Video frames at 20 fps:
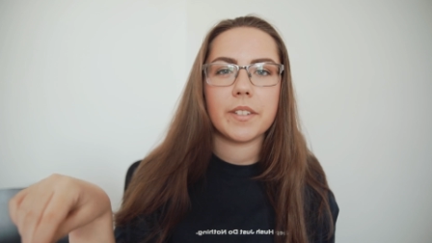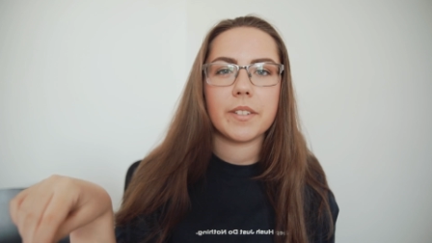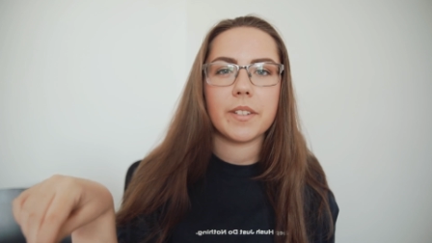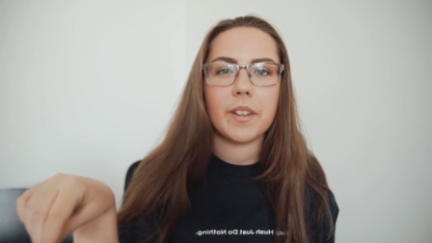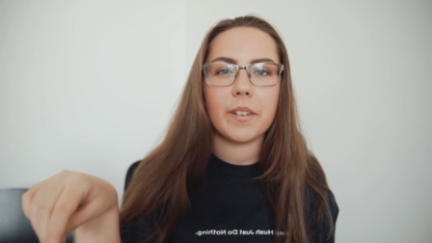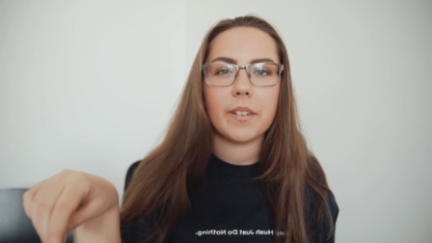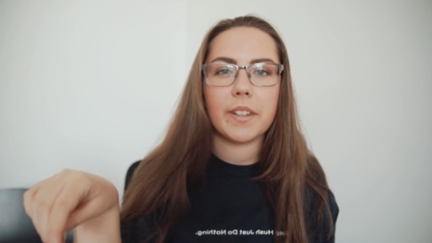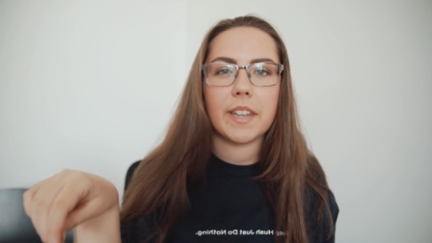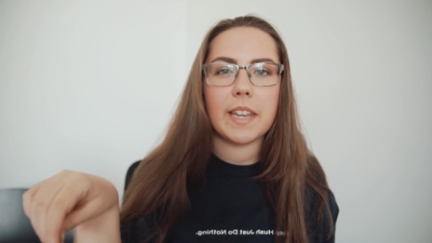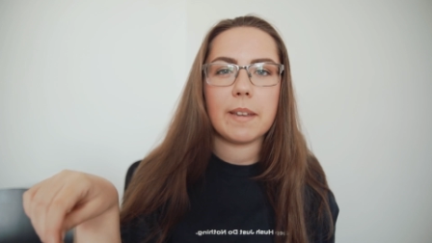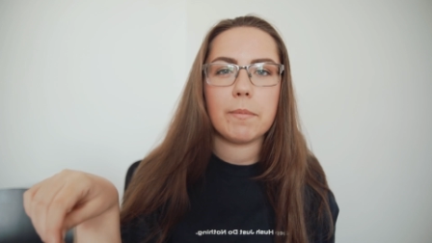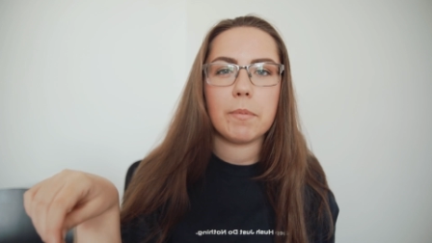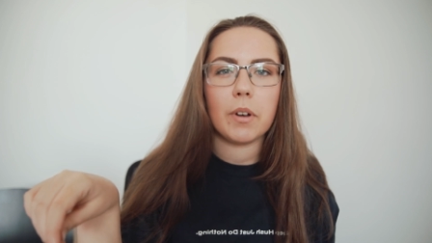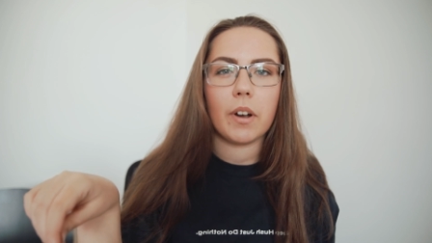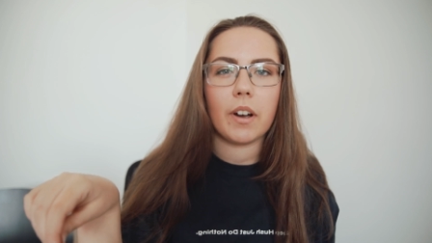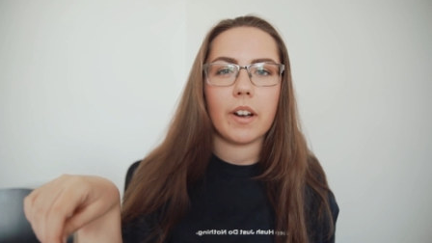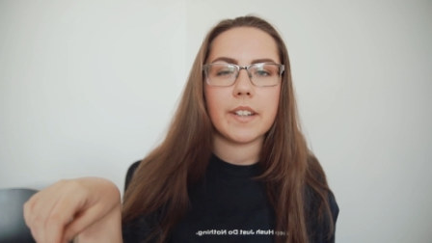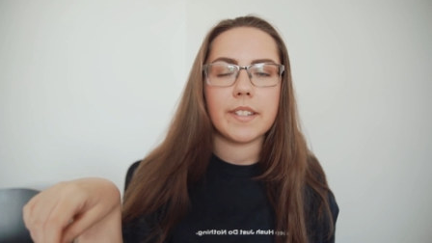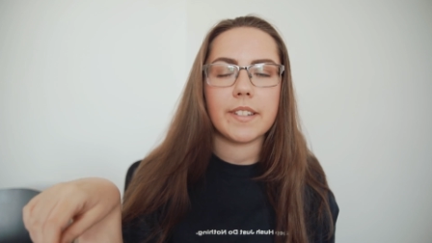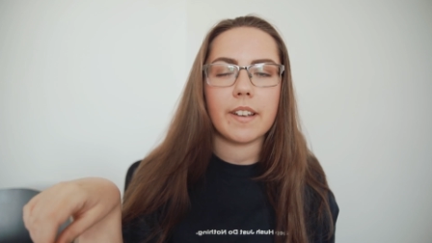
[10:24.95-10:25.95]
So keep
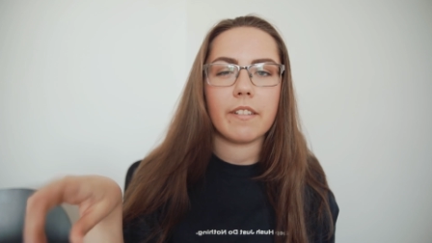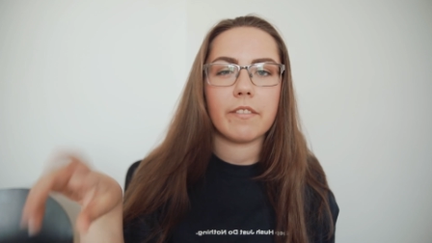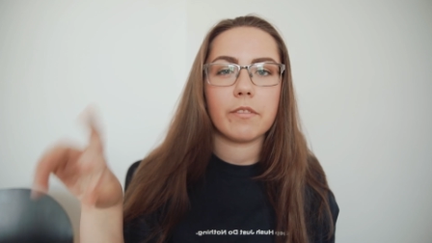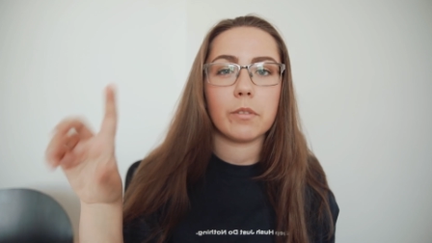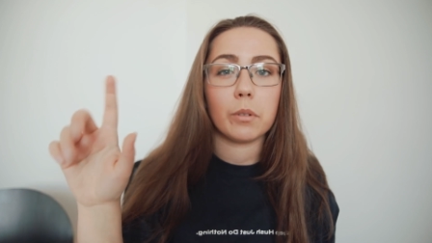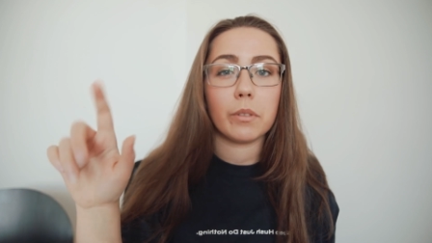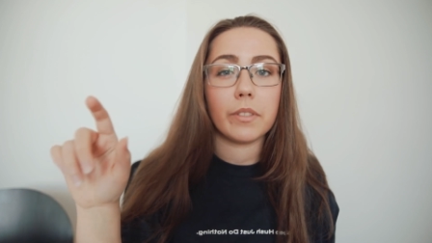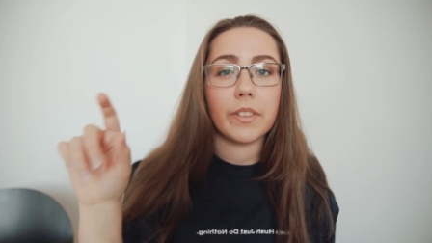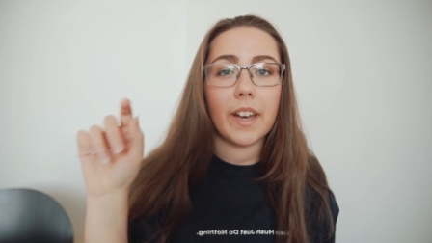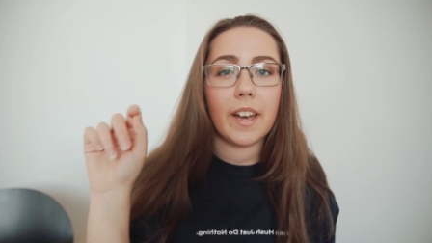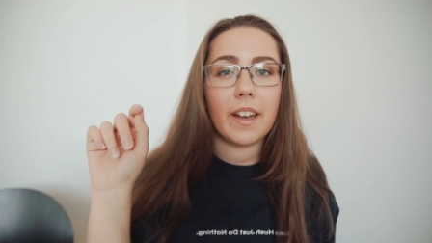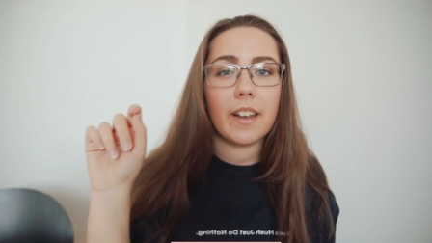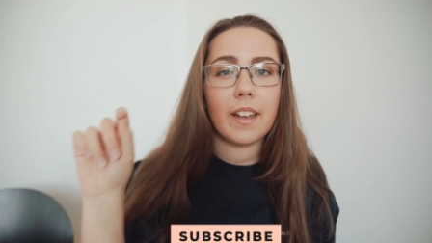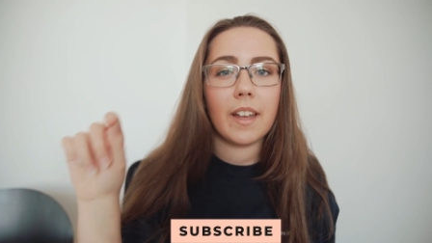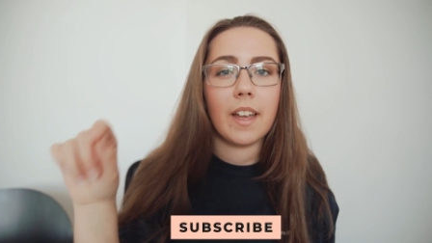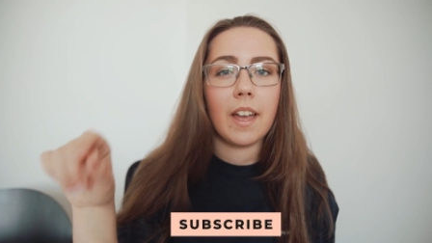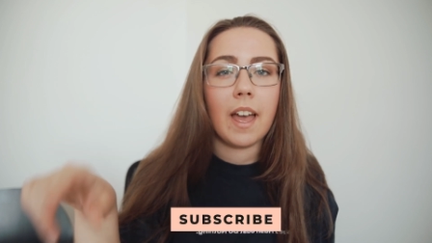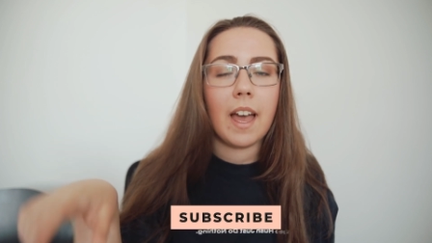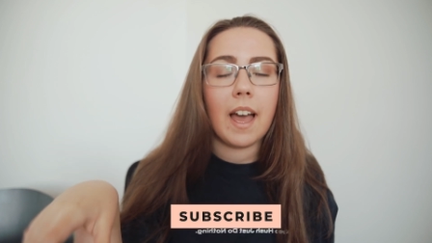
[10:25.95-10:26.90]
your eyes out for that